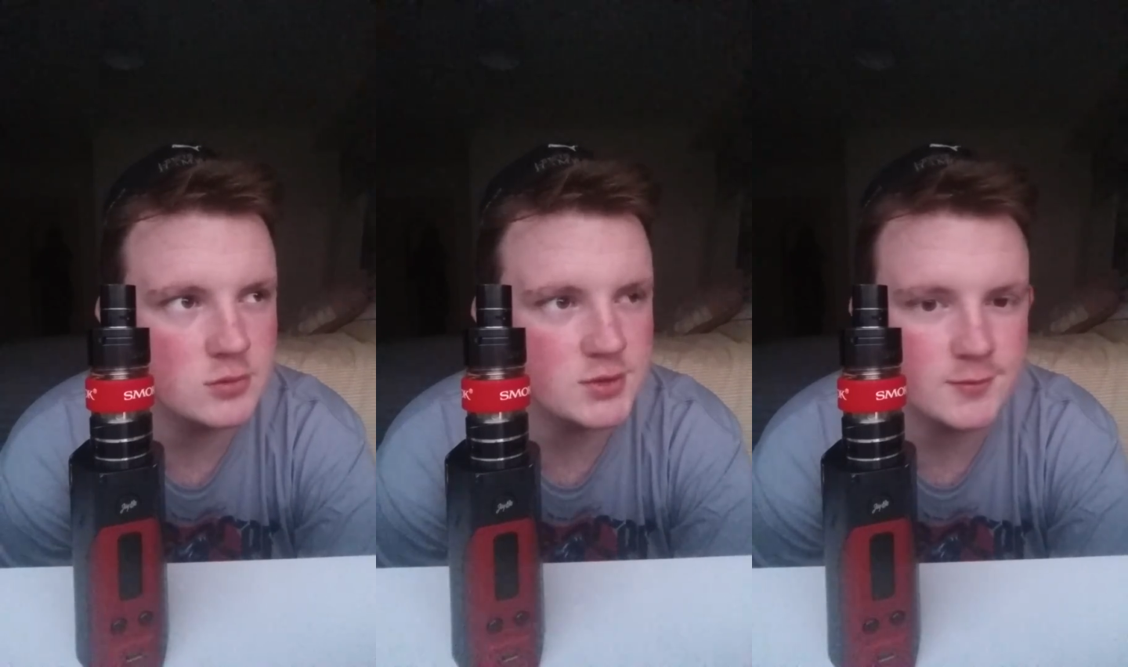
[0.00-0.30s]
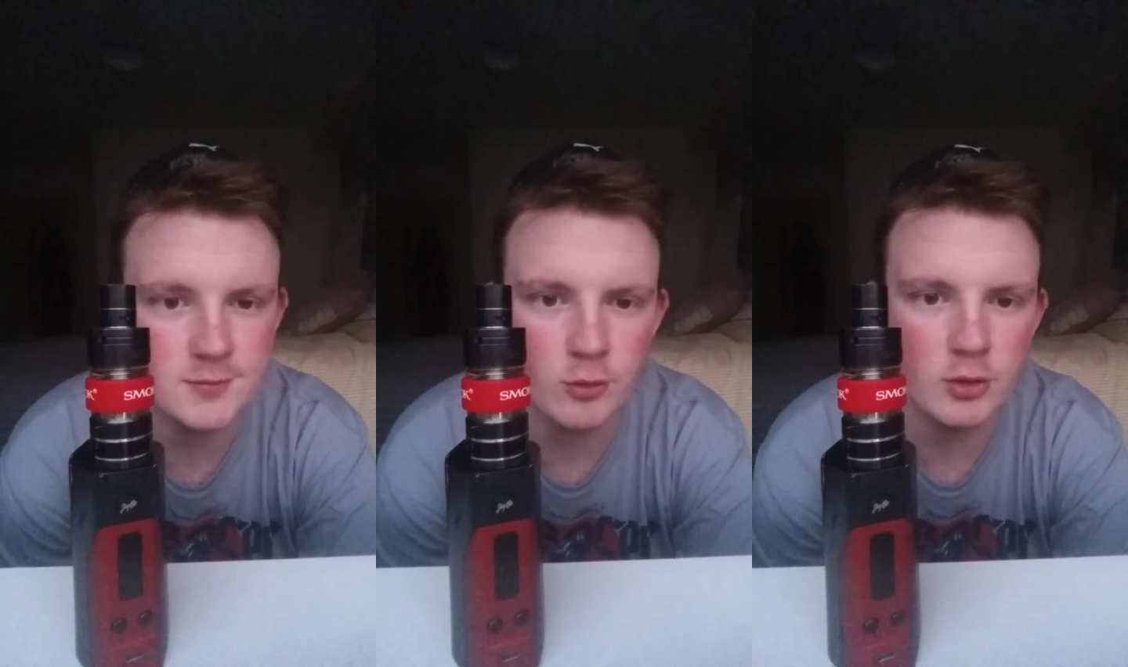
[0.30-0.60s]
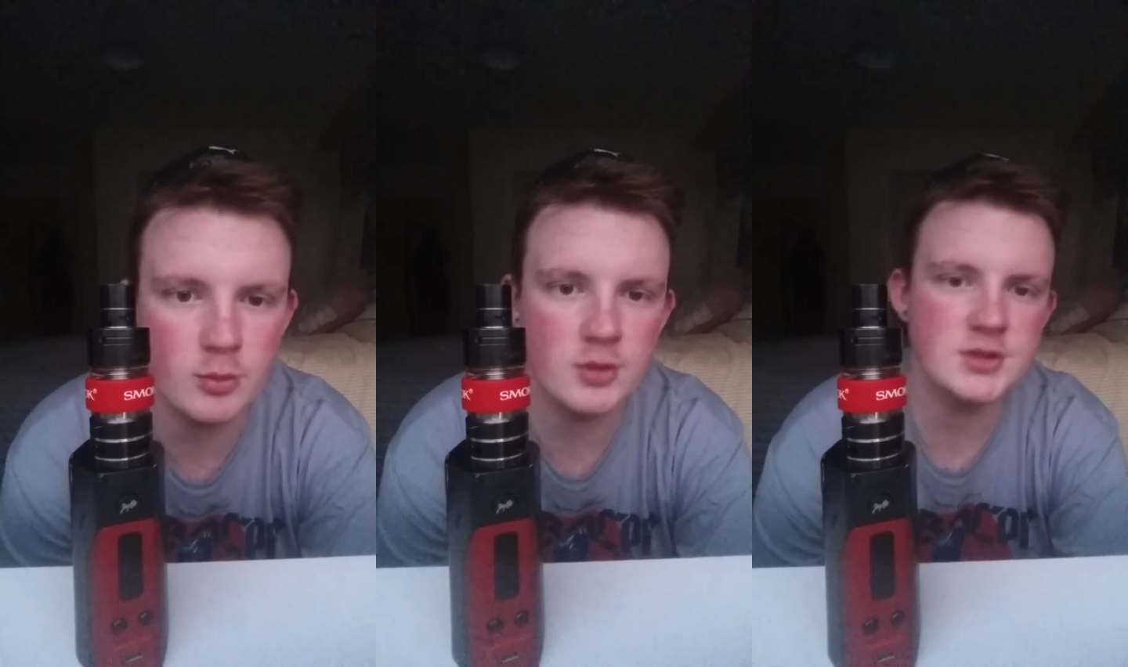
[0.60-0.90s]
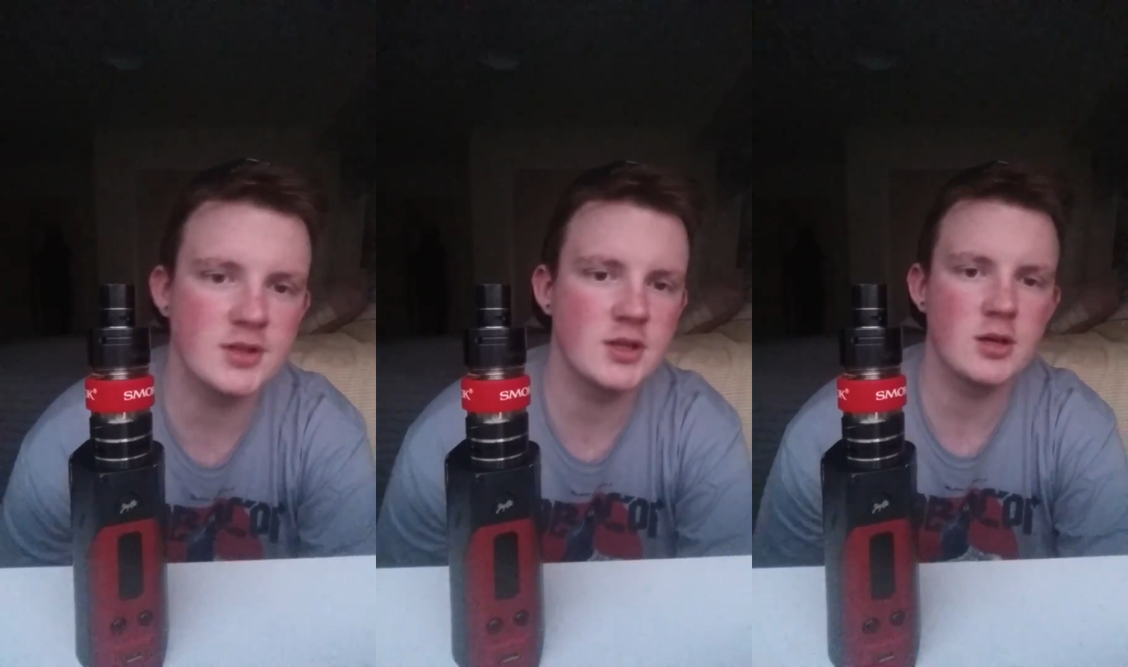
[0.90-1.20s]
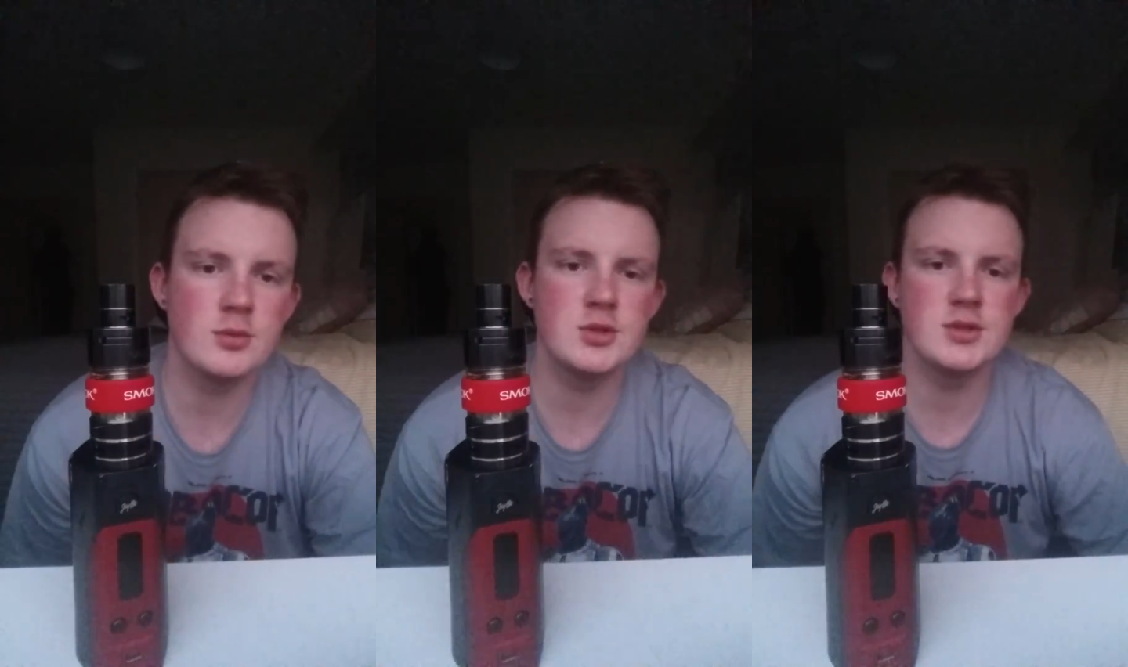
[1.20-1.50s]
was it 40 watts? I
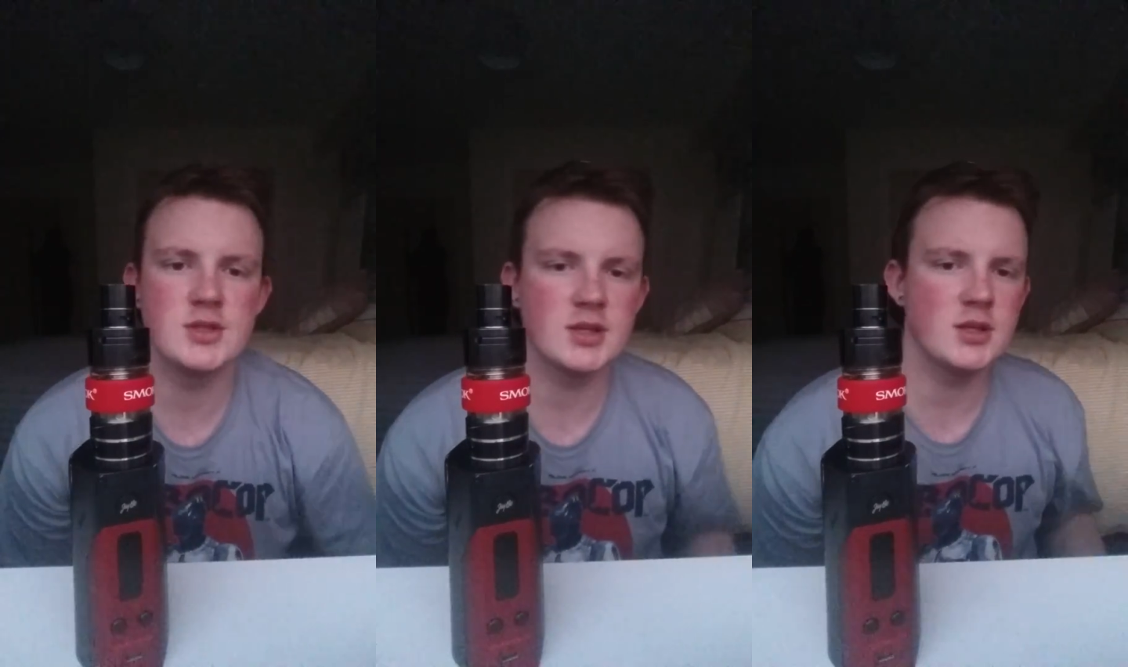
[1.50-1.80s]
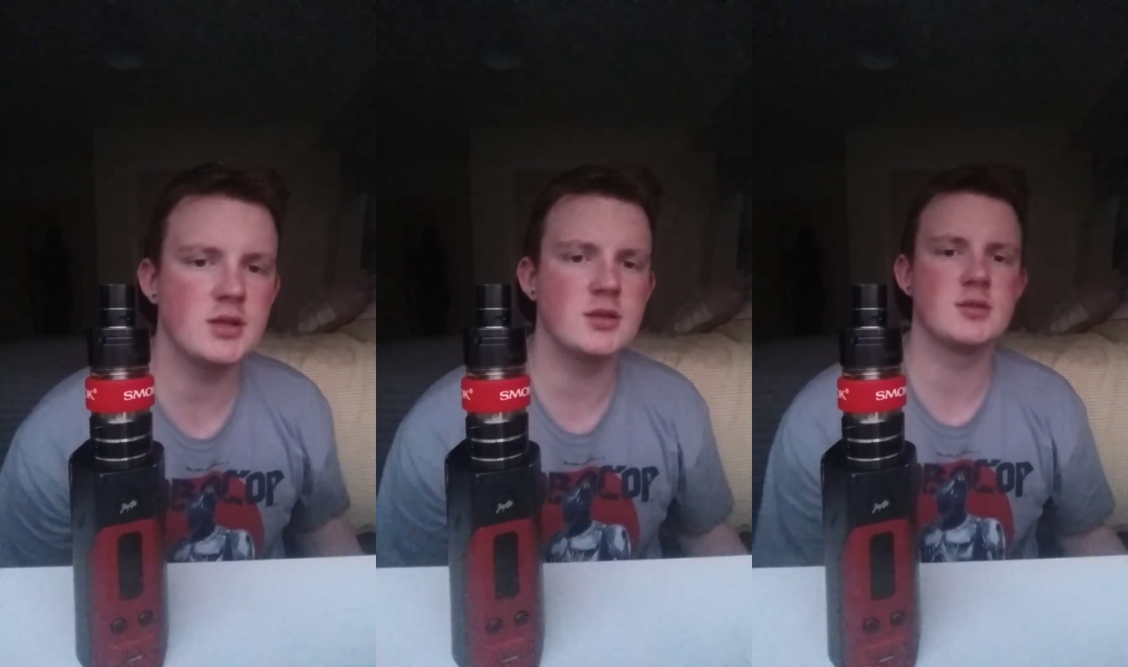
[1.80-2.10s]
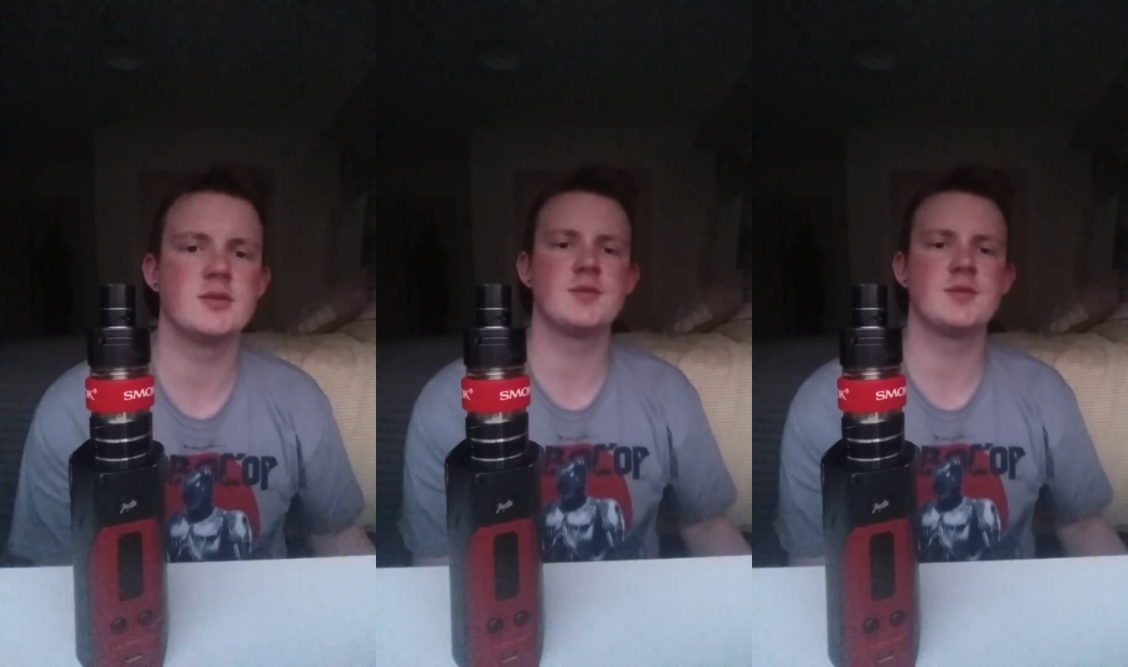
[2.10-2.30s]
think I would use that at